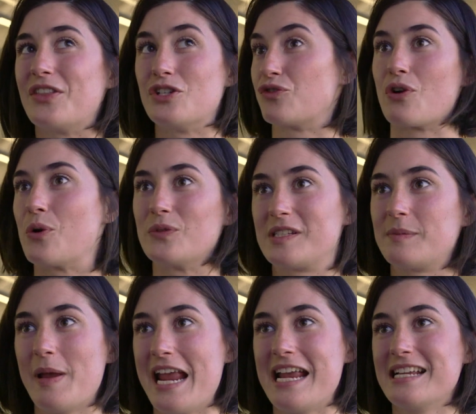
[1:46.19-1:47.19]
drone
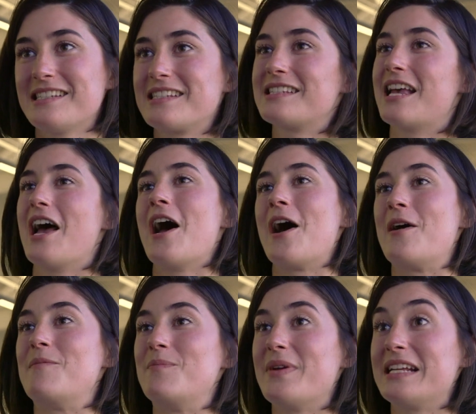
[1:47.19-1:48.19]
space.
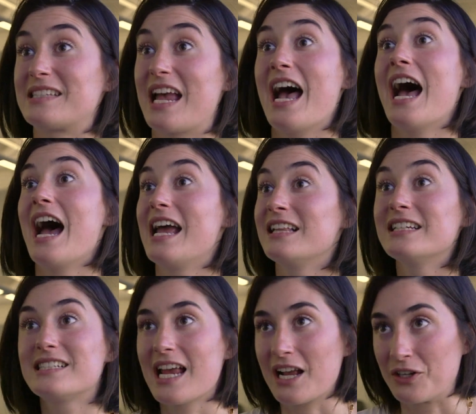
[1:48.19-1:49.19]
It's a
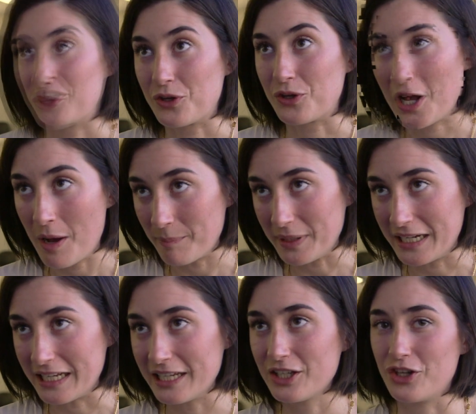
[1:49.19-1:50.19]
highly technical
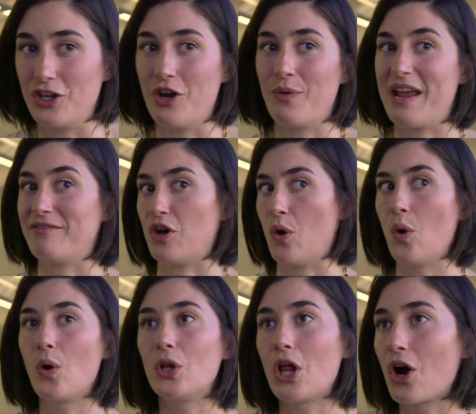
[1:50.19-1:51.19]
company. We have a
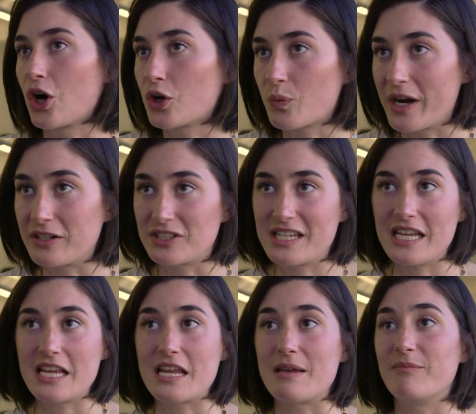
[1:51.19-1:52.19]
whole hardware
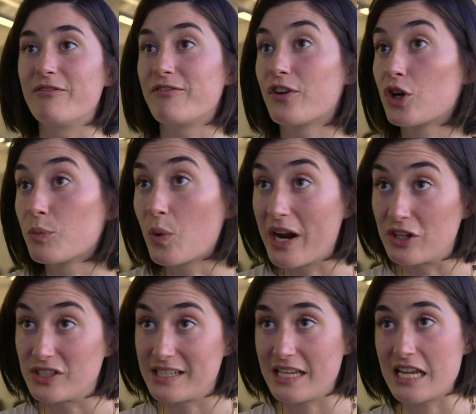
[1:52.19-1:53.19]
team,
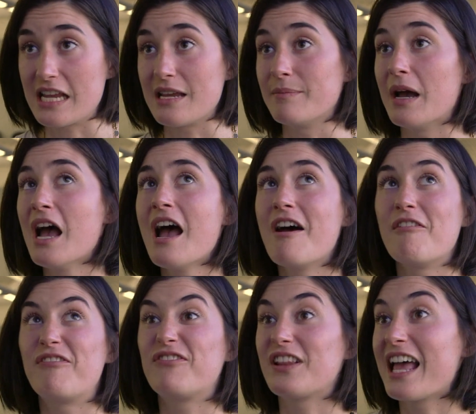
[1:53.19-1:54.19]
firmware team,
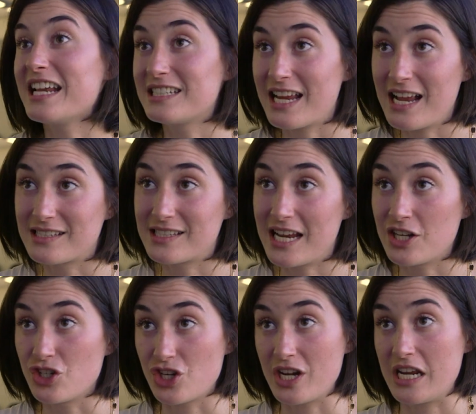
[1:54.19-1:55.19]
flight test
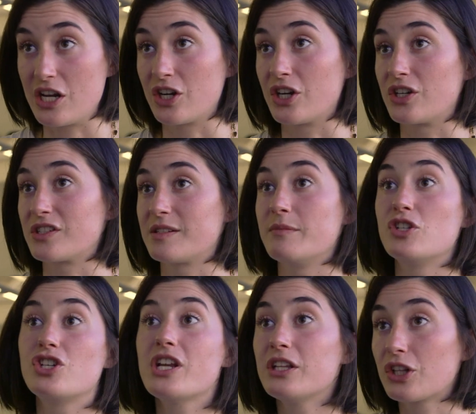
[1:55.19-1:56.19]
engineers,
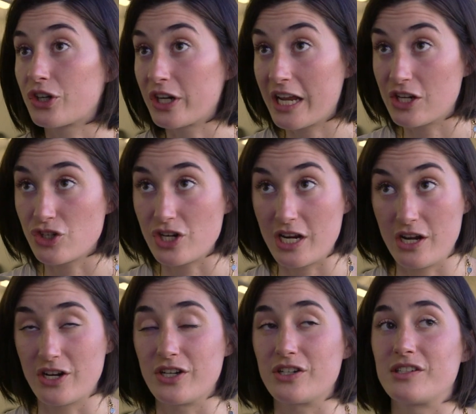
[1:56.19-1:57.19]
machine learning
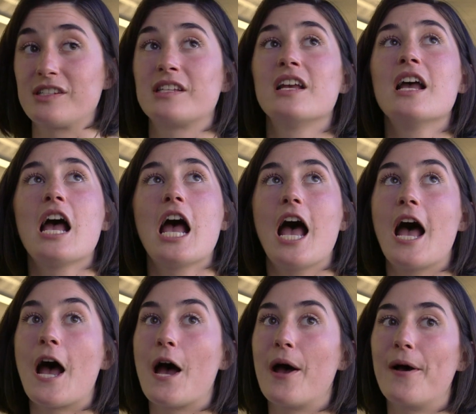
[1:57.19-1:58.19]
engineers,
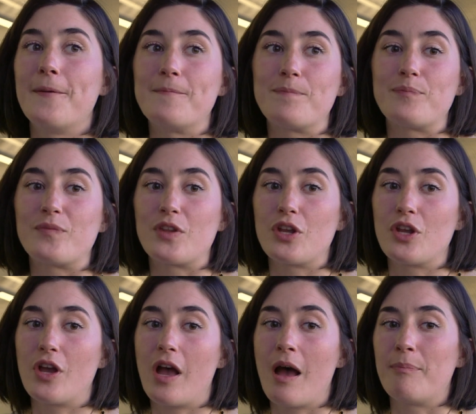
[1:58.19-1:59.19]

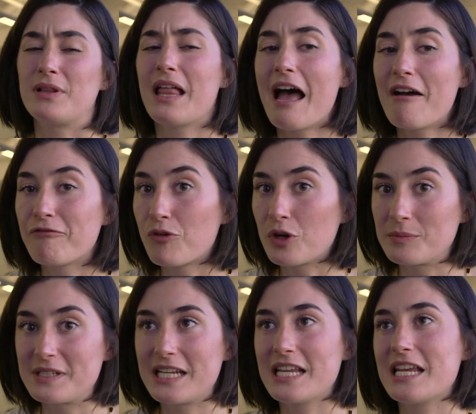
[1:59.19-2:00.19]
a
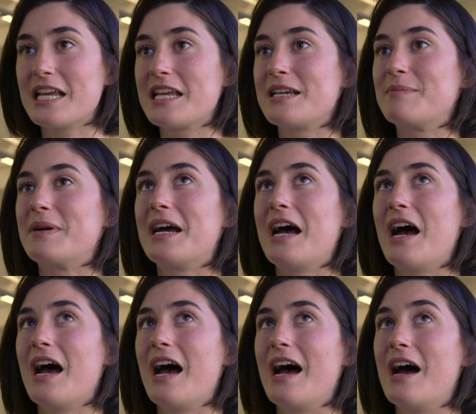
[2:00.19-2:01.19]
platform team,
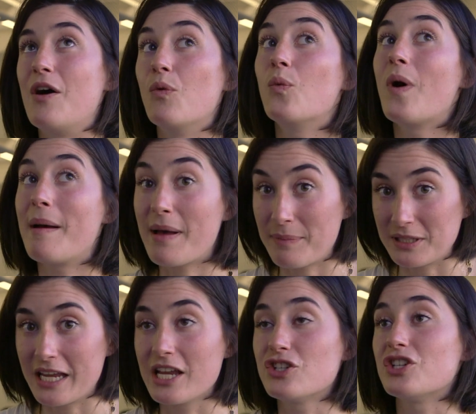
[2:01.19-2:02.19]
a web
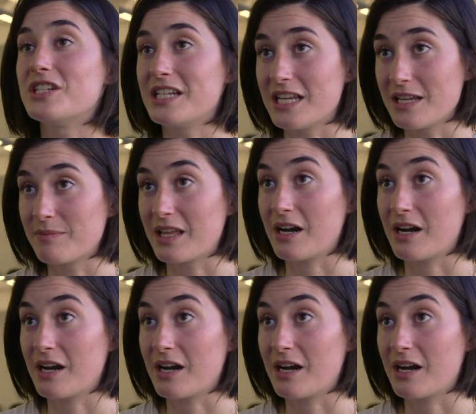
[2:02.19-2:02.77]
application team